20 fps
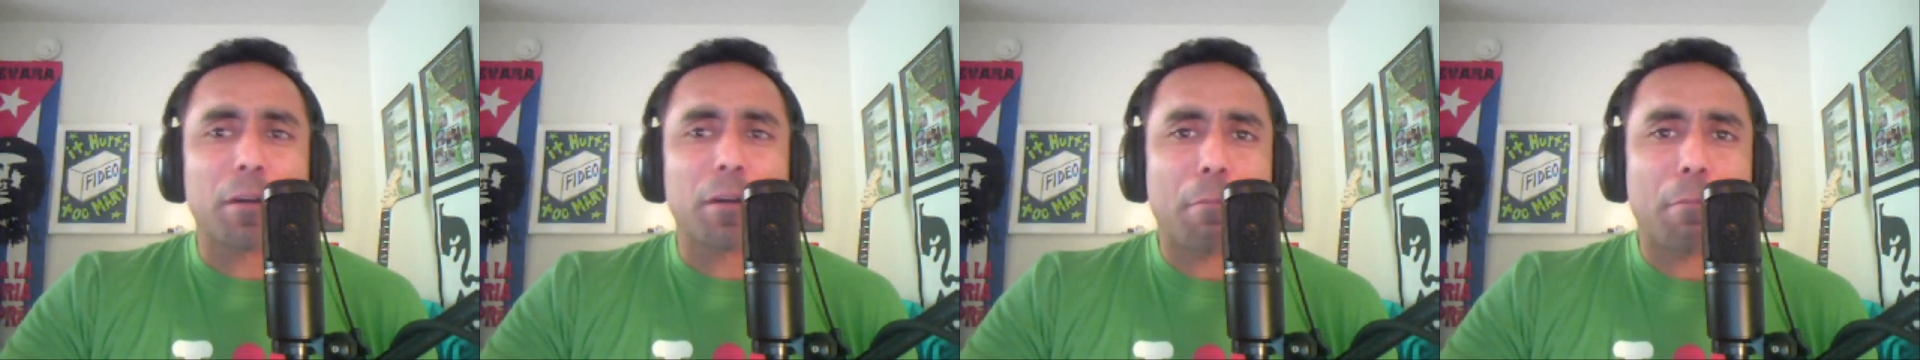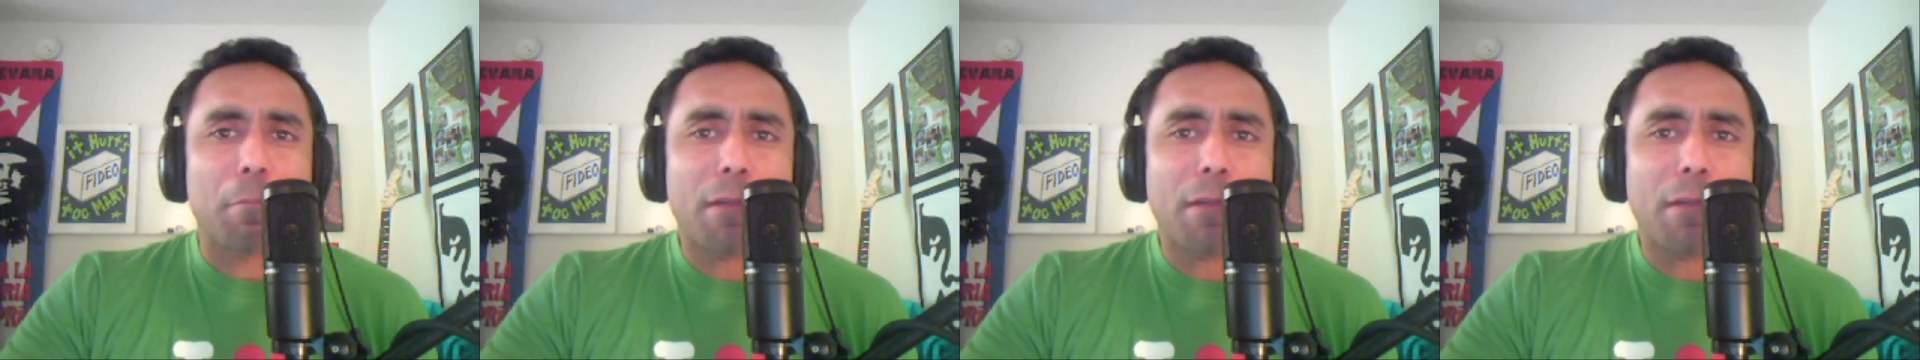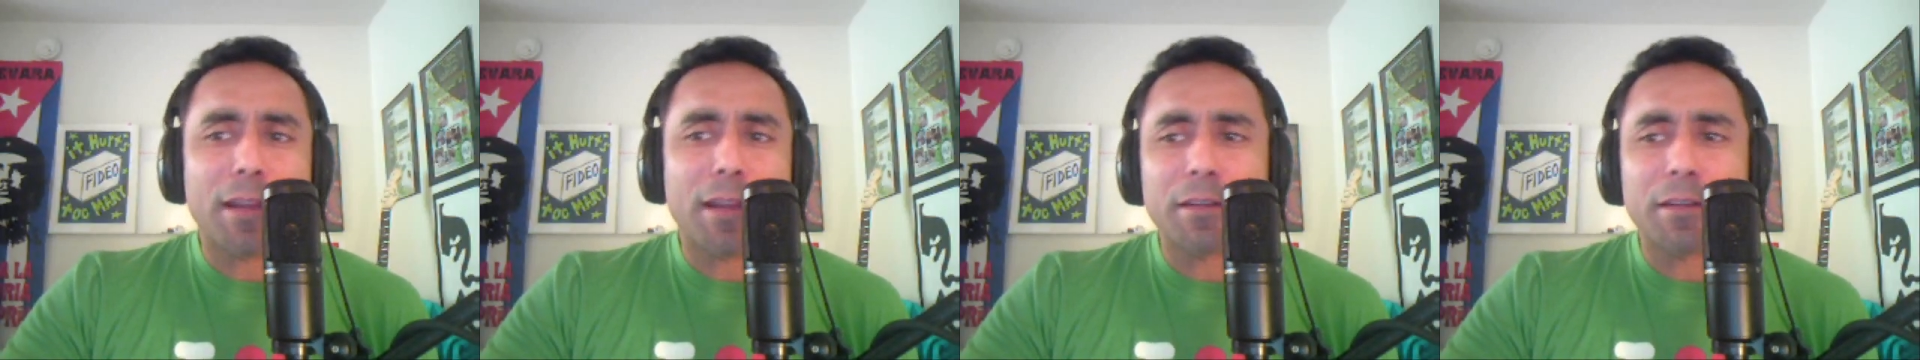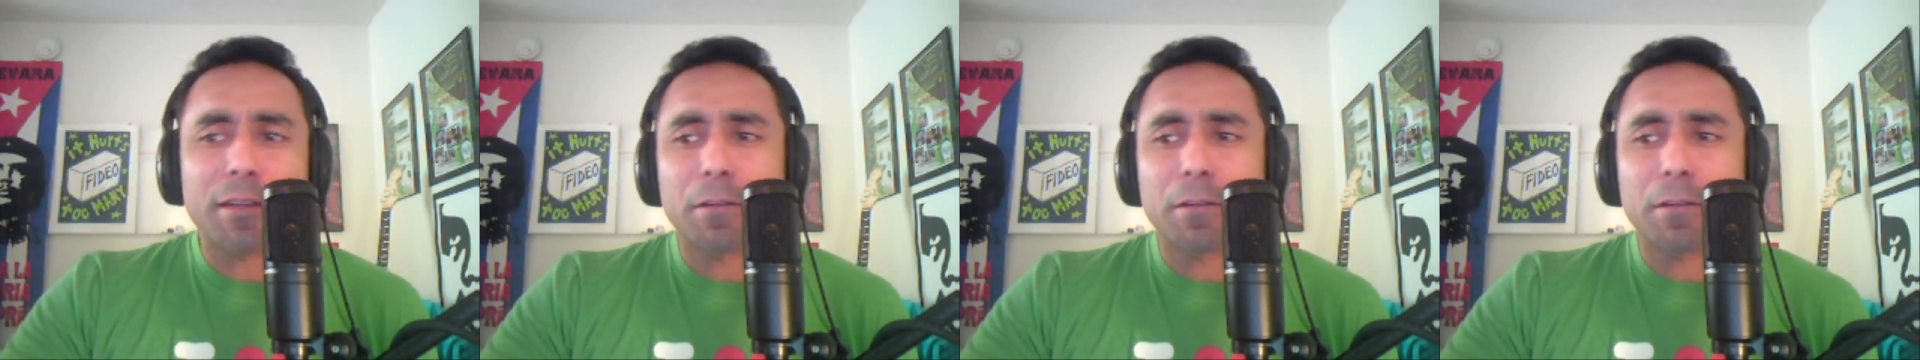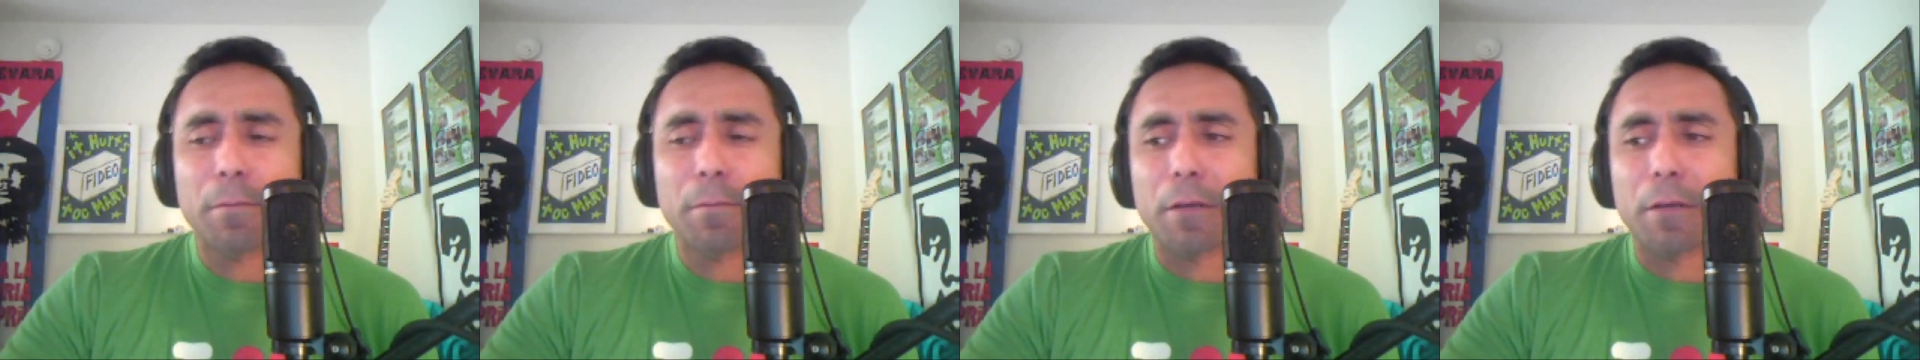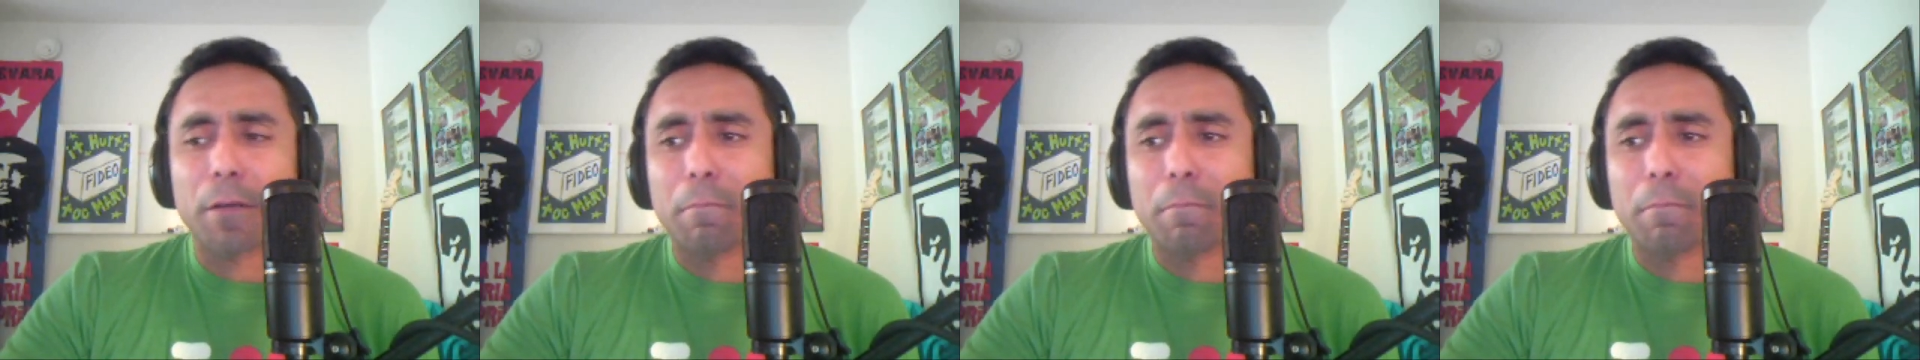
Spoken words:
Marlon Brando,